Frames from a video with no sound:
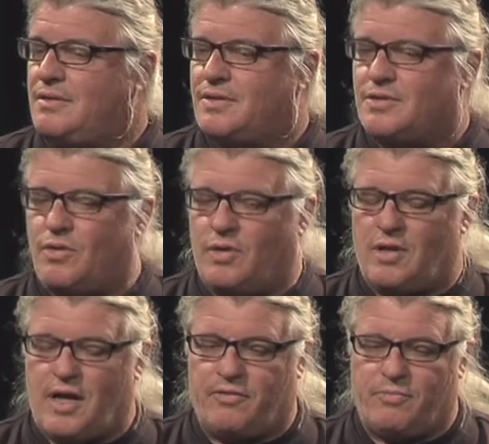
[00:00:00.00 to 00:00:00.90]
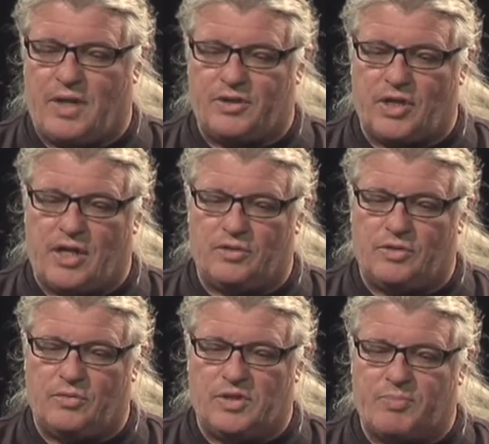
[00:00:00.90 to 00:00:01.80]
So a lot of my
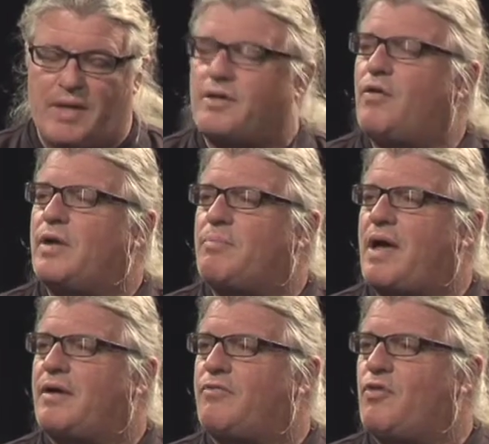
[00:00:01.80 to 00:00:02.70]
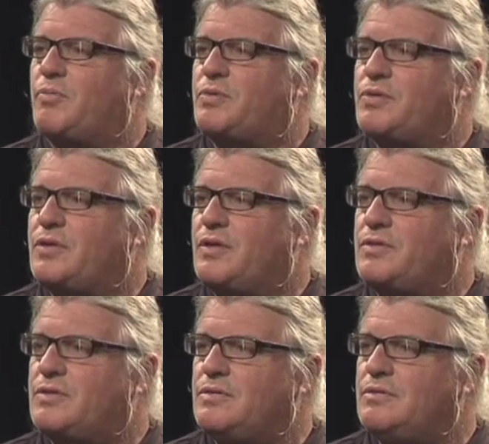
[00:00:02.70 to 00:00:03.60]
childhood was spent going back and forth between those
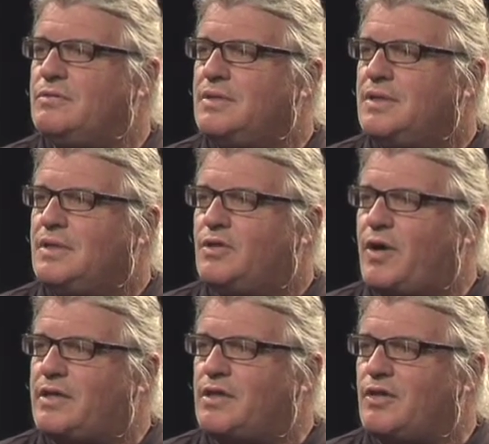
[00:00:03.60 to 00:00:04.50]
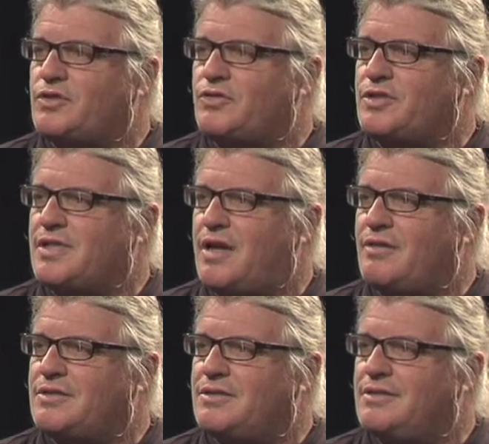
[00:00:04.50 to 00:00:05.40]
two great cultural
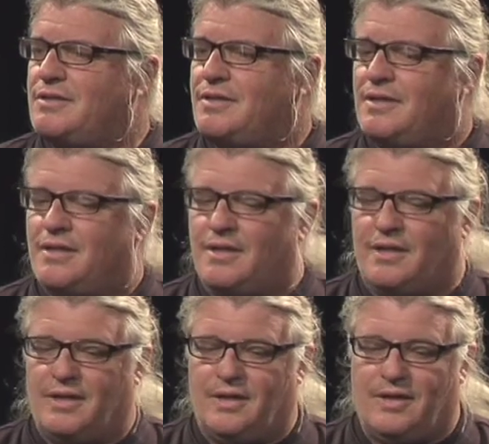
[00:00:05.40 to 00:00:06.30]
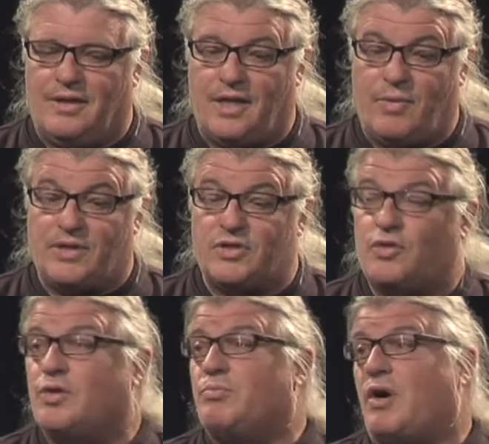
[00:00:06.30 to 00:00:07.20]
centers. And I went to
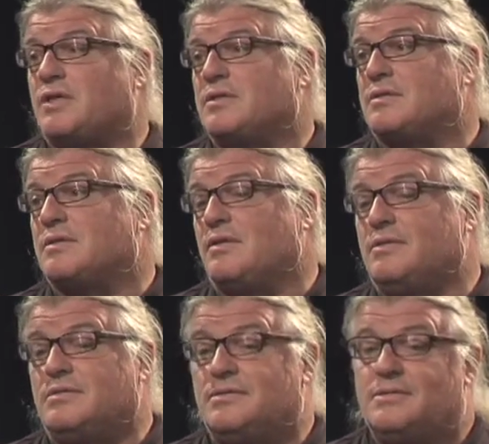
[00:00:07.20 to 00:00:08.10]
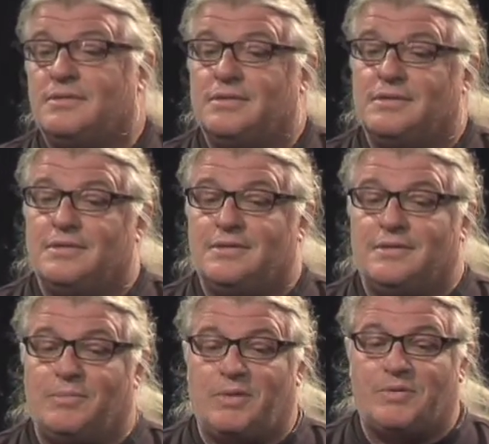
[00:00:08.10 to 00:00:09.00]
school in Boston,
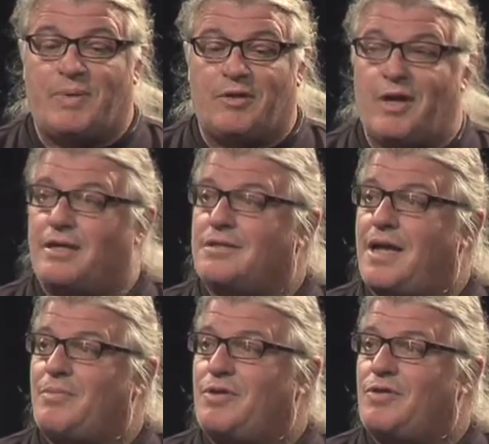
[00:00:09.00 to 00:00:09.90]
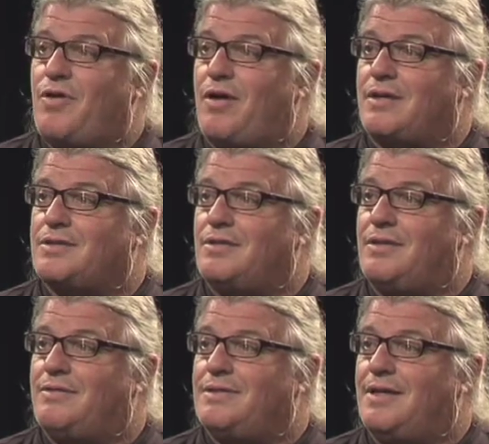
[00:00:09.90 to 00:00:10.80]
but spent a lot of time in New York.
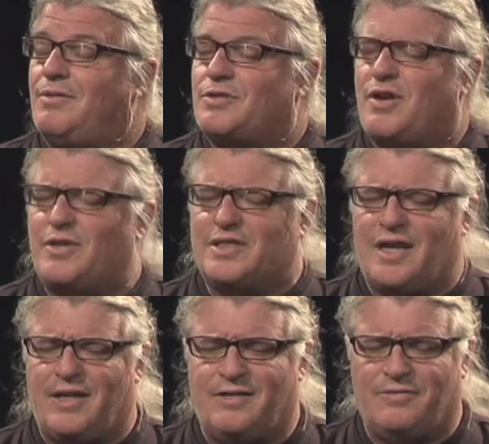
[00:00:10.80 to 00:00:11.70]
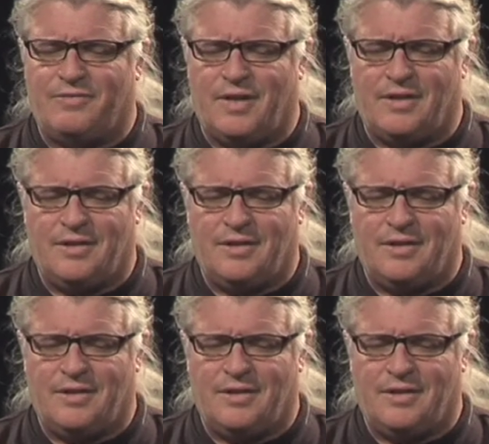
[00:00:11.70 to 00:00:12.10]
So I was always kind of